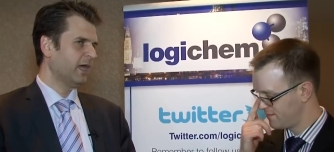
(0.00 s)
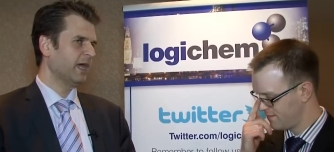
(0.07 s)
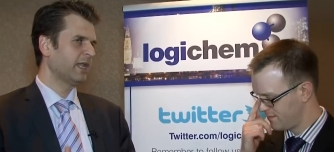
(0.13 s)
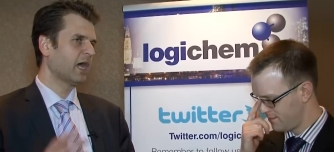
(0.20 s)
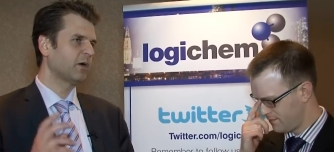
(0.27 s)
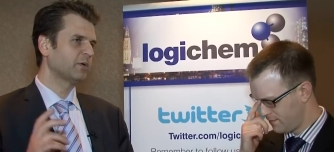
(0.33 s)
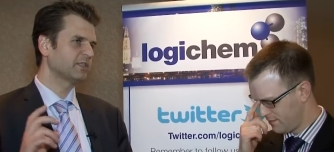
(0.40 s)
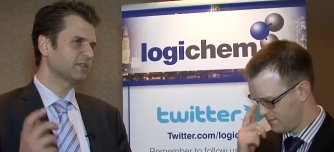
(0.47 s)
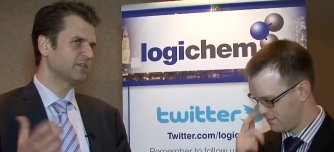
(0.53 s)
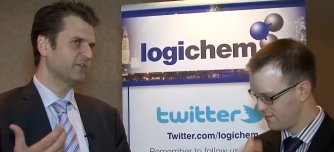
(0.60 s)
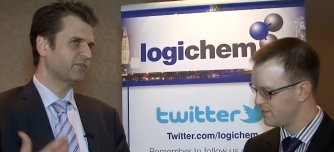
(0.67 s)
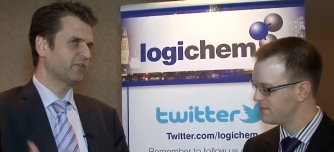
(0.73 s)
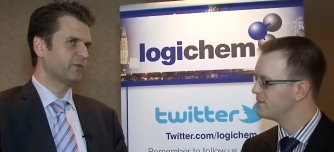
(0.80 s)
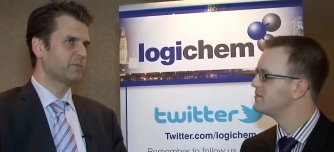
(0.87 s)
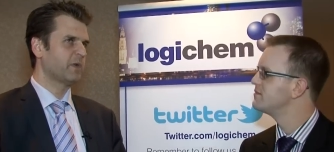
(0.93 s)
Speaker 1: And now it's a
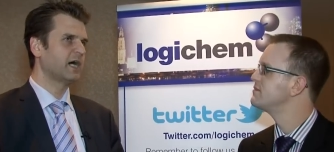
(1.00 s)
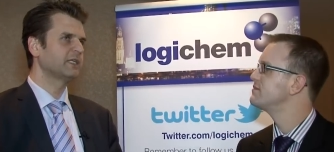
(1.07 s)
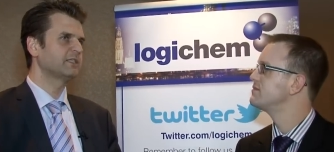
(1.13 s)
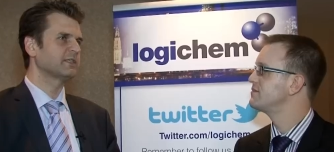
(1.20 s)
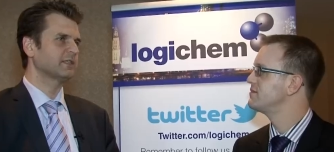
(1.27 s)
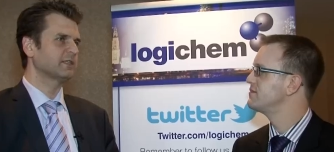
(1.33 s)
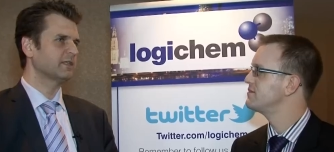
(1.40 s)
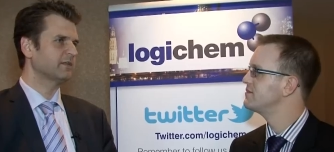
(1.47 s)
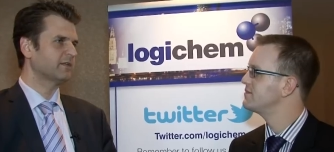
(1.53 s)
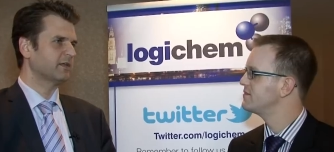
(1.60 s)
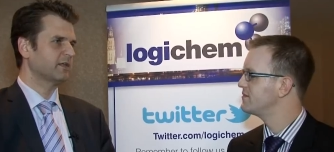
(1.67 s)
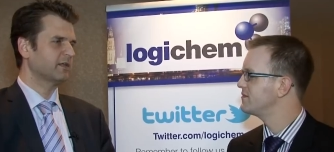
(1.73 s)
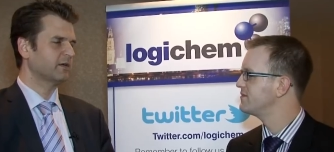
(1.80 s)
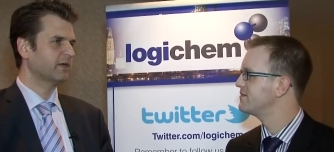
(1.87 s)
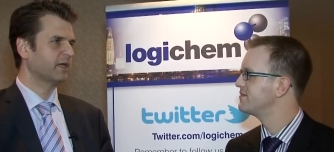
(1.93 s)
different mindset. They
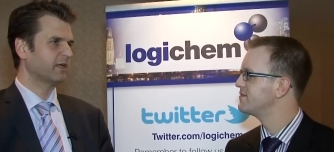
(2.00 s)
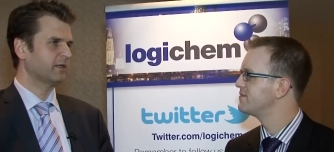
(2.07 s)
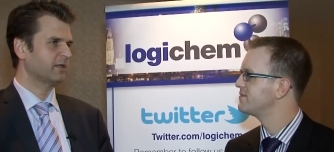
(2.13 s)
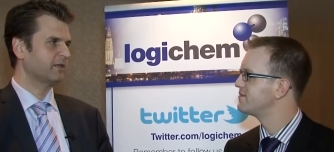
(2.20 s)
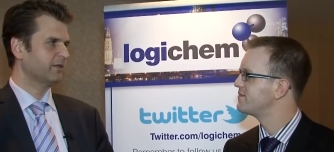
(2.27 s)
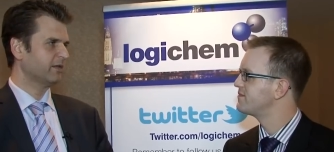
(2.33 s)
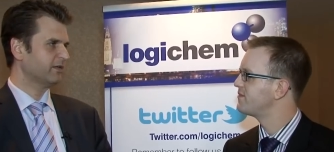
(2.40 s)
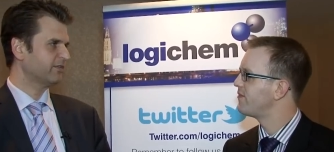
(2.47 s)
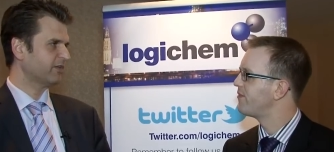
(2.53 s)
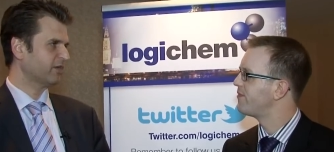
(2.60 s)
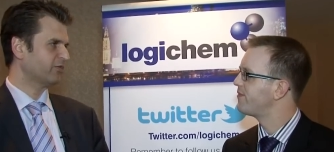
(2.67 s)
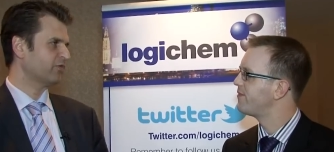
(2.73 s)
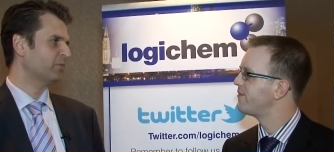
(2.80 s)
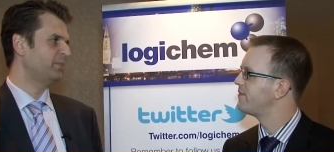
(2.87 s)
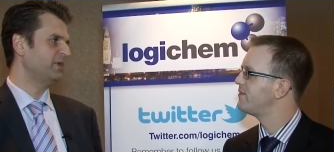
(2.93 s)
say, okay, instead
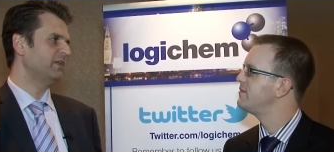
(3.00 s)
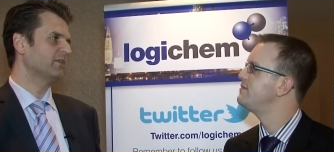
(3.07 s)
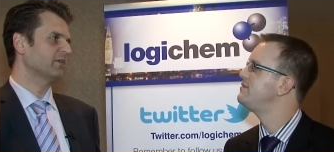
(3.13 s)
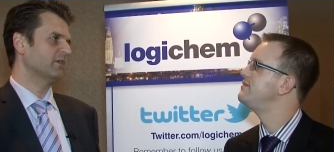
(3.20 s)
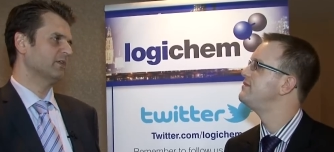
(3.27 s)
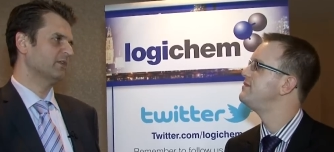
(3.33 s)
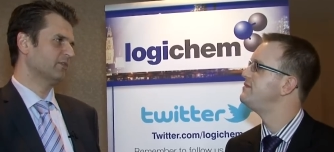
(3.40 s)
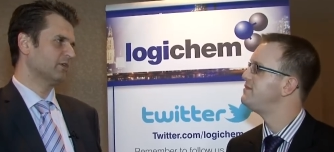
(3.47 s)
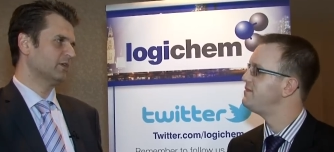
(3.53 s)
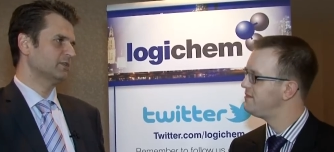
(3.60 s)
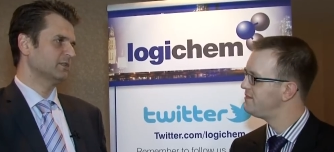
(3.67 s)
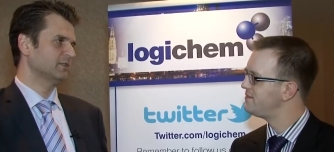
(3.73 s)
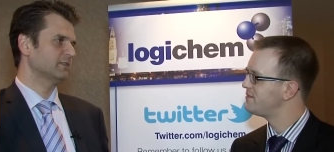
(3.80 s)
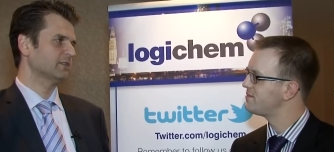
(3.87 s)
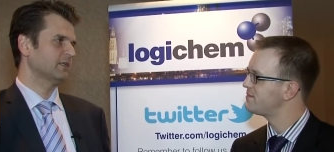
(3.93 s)
of repeating all
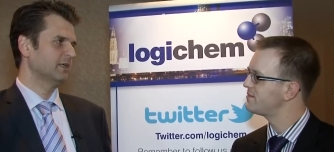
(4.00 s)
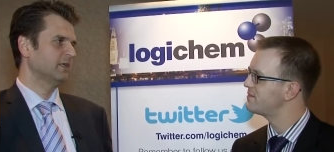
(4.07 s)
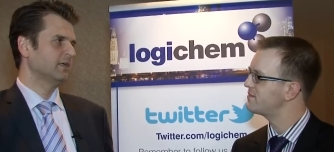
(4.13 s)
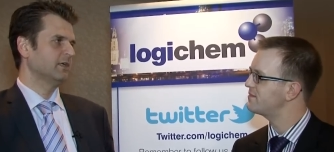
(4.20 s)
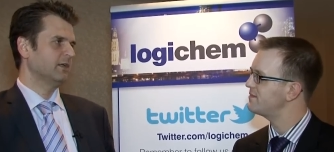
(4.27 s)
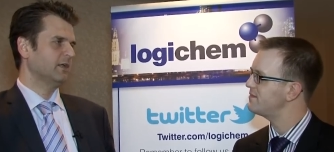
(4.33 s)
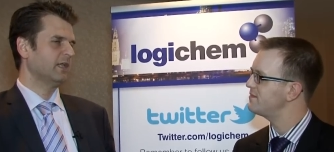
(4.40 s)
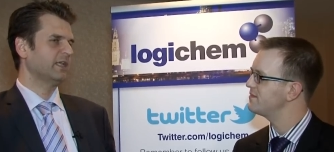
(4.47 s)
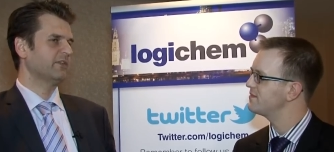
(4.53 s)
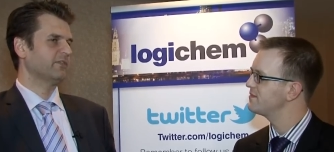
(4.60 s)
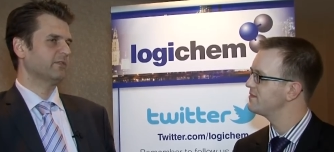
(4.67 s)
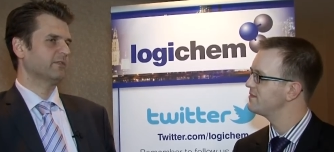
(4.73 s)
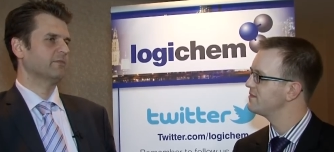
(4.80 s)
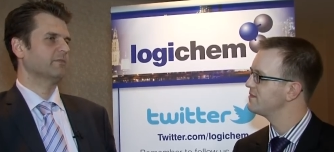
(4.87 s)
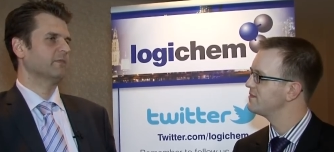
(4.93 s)
discussions,
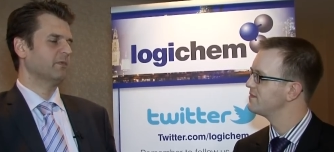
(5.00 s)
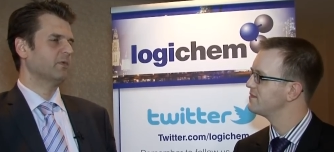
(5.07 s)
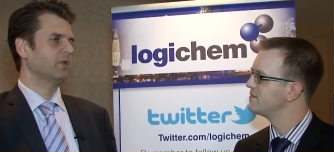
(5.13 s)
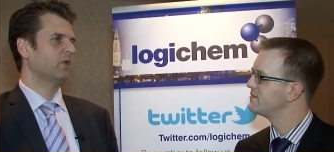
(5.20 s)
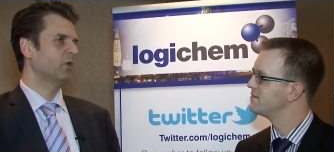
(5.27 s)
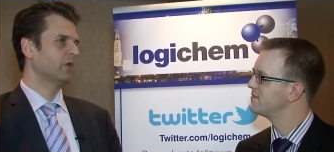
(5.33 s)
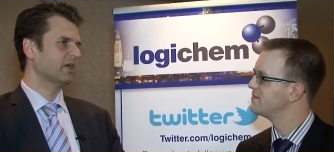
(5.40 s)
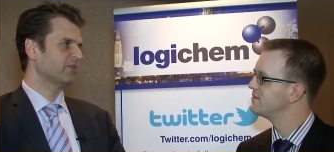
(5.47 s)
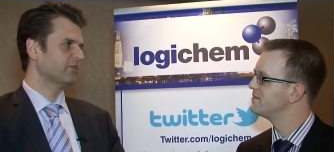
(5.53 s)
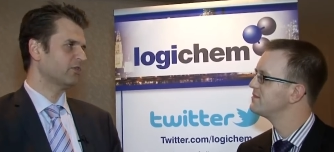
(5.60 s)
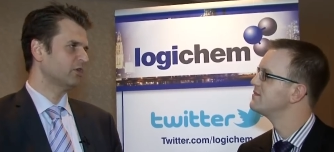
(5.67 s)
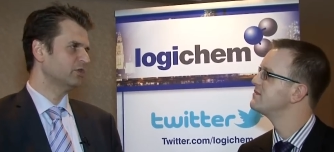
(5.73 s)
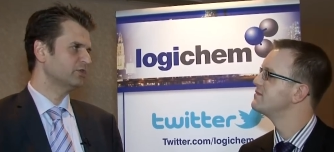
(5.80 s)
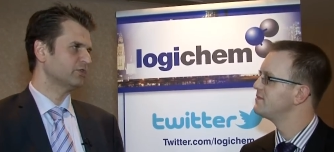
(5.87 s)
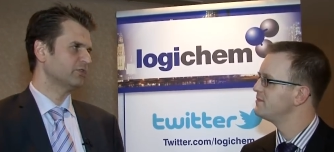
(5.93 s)
let's look at a
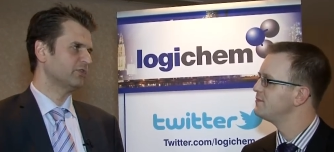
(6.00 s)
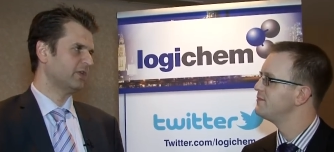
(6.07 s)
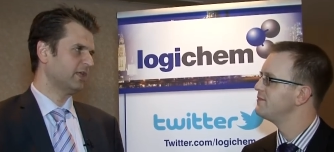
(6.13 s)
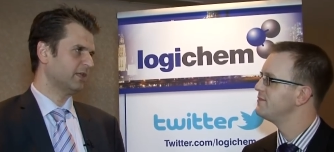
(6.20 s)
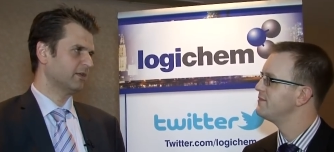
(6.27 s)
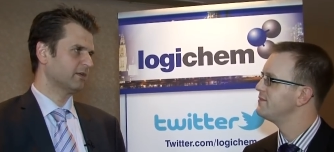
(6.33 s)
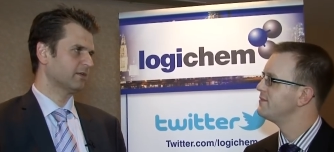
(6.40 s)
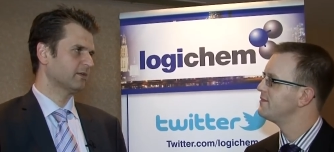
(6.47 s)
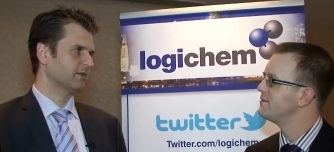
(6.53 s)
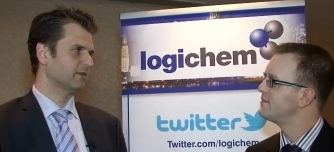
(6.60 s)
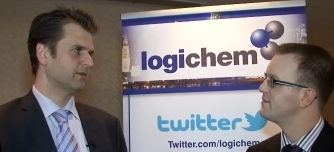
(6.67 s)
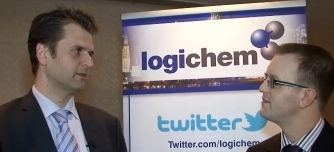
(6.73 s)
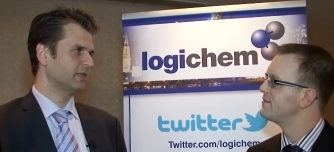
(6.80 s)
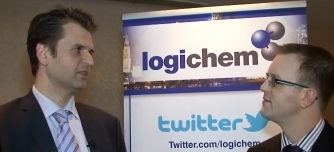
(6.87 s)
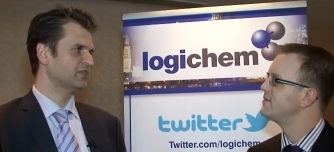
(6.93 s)
solution together.
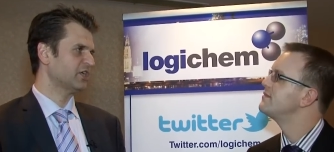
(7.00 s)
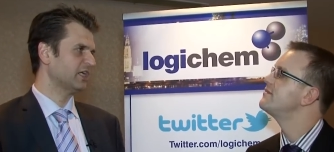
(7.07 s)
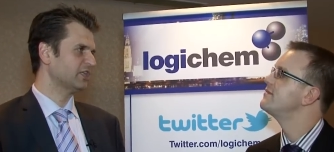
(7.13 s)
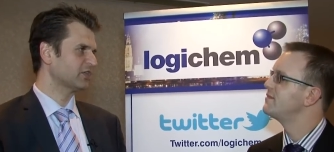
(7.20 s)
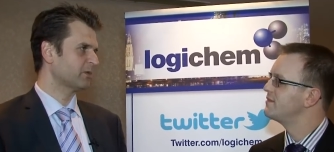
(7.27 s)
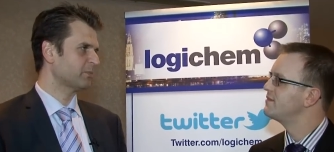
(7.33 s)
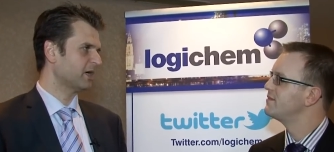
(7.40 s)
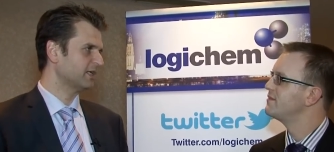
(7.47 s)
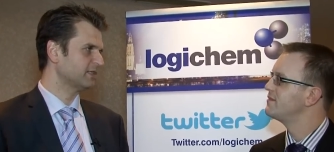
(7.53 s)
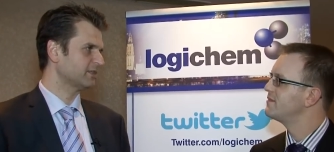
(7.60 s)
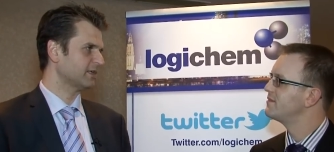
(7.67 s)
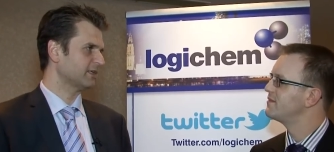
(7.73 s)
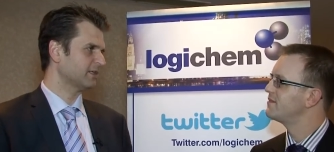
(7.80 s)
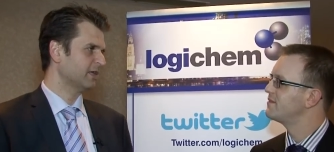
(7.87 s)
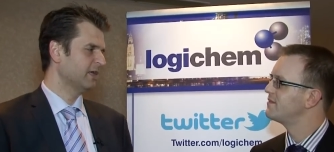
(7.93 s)
Let's change our
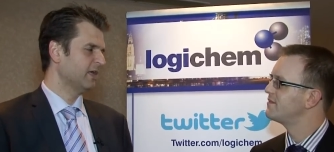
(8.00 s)
mindset.